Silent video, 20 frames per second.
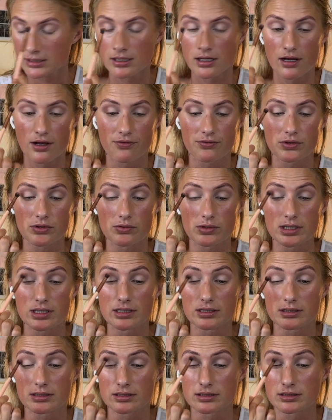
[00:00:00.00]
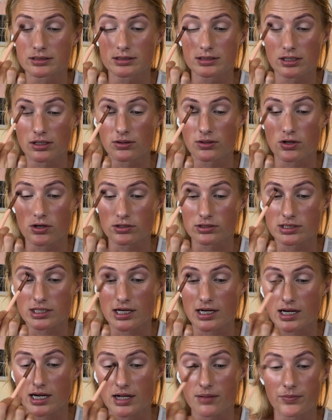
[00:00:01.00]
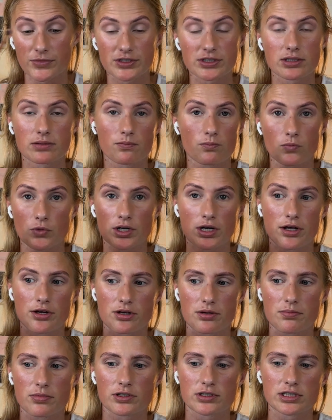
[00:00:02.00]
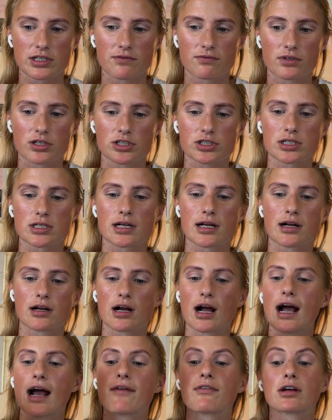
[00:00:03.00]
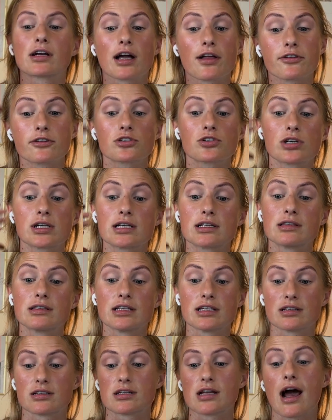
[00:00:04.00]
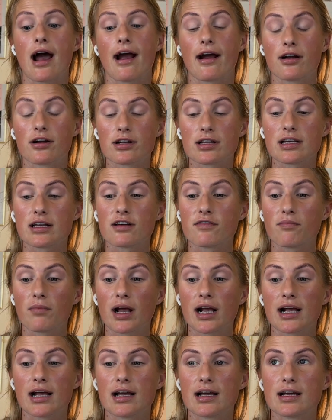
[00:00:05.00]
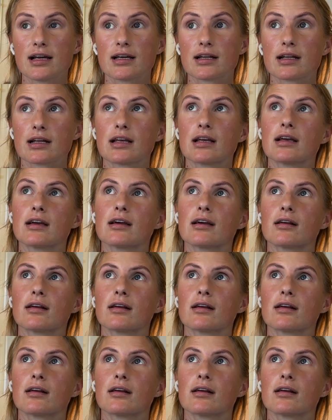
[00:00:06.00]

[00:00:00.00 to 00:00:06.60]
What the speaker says: a few years, a long time. It's 100% virgin hair. I haven't color treated the entirety of my head in